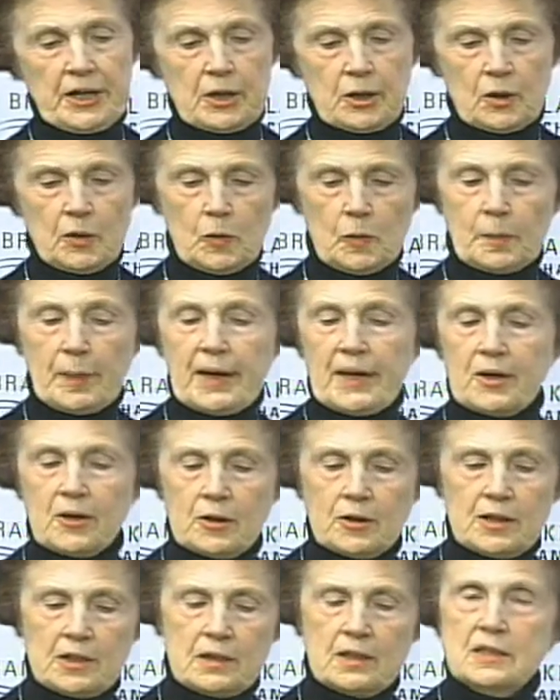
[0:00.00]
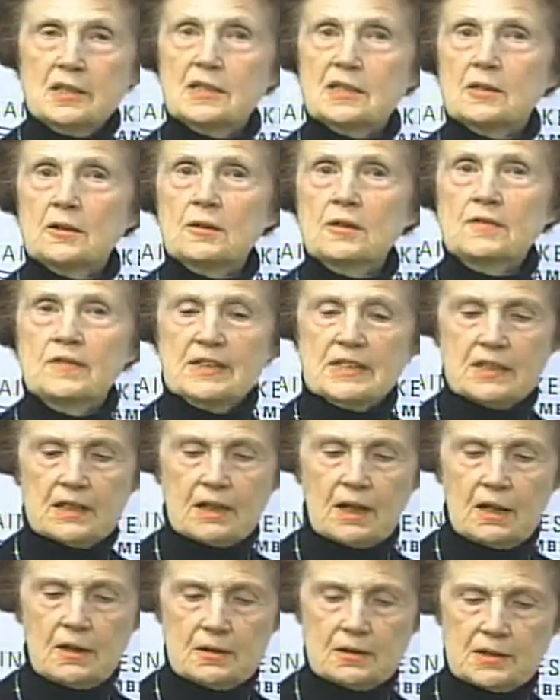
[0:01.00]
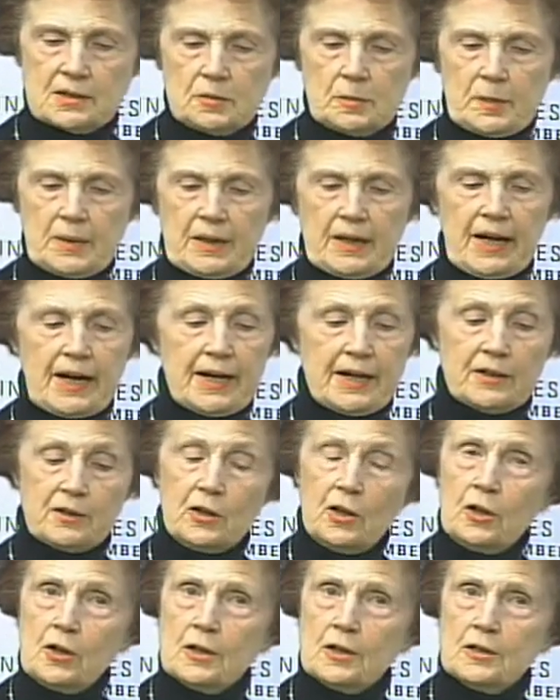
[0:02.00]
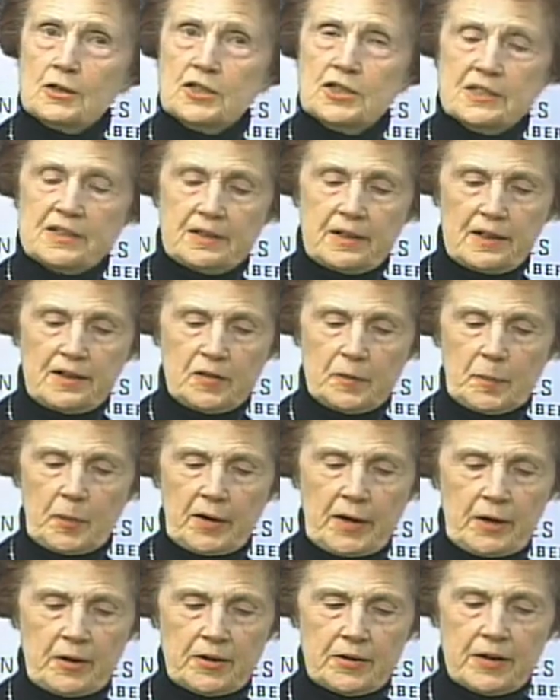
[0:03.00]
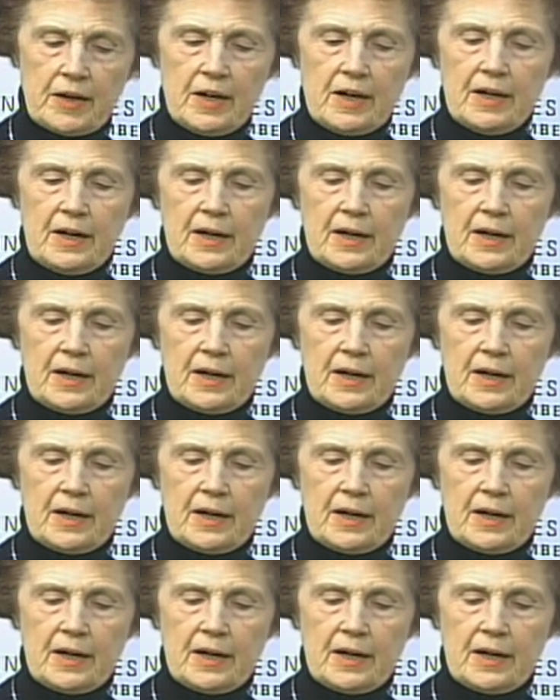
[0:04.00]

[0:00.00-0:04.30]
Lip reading: Koep. I currently serve as a councilman at Large, City of Brainerd,